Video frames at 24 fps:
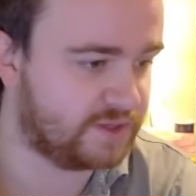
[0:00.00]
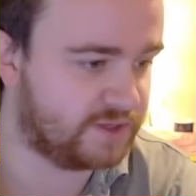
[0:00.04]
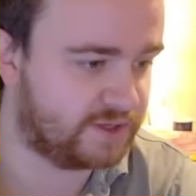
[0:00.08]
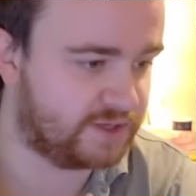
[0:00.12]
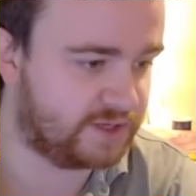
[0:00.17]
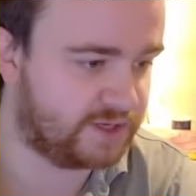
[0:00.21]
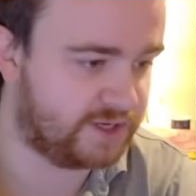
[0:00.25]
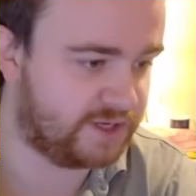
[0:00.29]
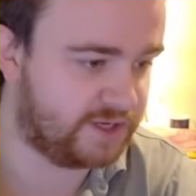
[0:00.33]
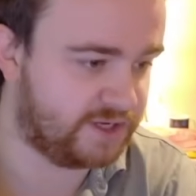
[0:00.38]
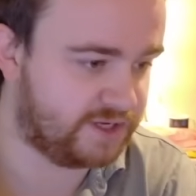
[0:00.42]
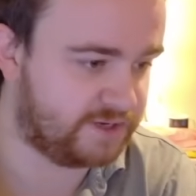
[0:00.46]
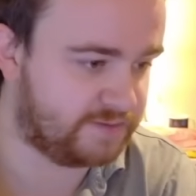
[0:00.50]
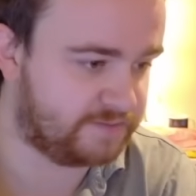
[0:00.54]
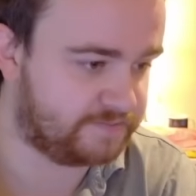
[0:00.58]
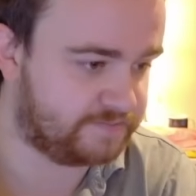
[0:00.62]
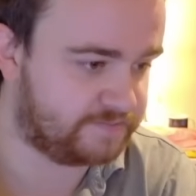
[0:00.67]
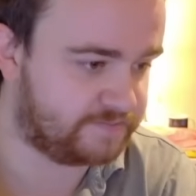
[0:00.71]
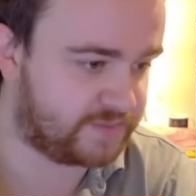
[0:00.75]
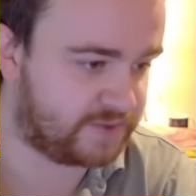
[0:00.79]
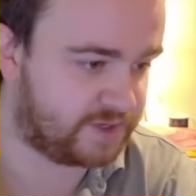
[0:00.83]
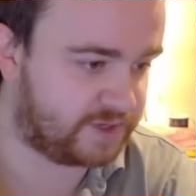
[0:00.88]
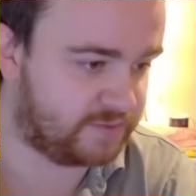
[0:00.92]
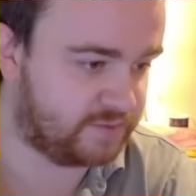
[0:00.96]
I'm
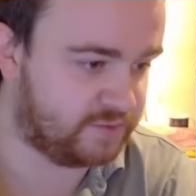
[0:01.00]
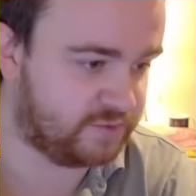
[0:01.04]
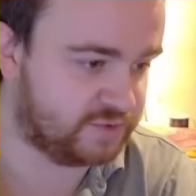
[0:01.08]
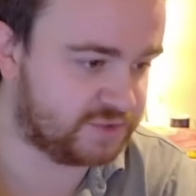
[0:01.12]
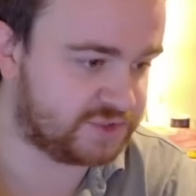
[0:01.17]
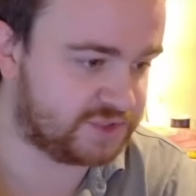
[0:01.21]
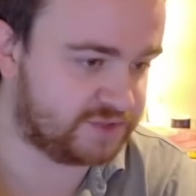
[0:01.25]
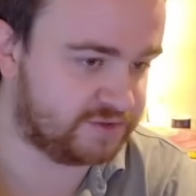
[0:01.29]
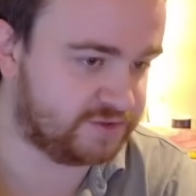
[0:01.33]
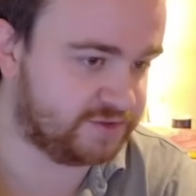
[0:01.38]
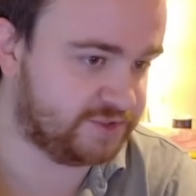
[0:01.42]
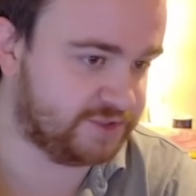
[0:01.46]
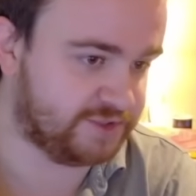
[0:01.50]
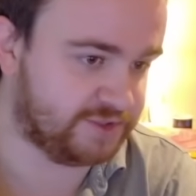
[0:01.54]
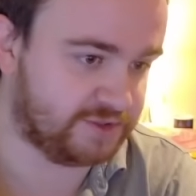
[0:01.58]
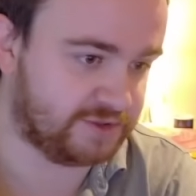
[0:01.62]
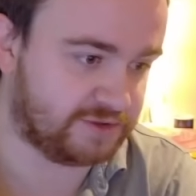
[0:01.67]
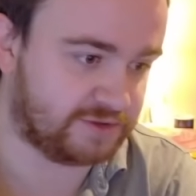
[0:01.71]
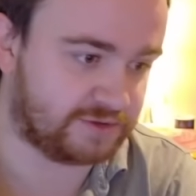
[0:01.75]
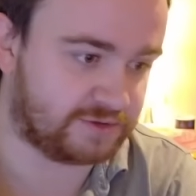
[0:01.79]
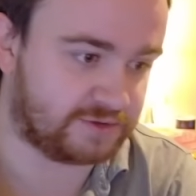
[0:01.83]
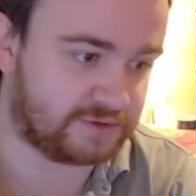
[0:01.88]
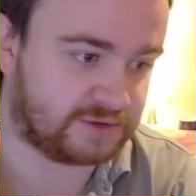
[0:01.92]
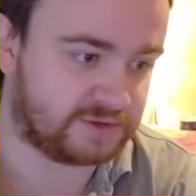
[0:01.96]
also going to
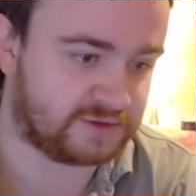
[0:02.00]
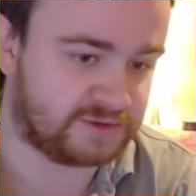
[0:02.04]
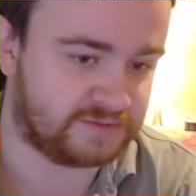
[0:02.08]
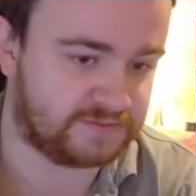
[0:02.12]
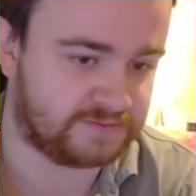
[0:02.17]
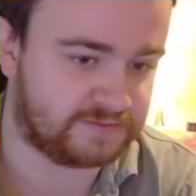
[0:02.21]
Law.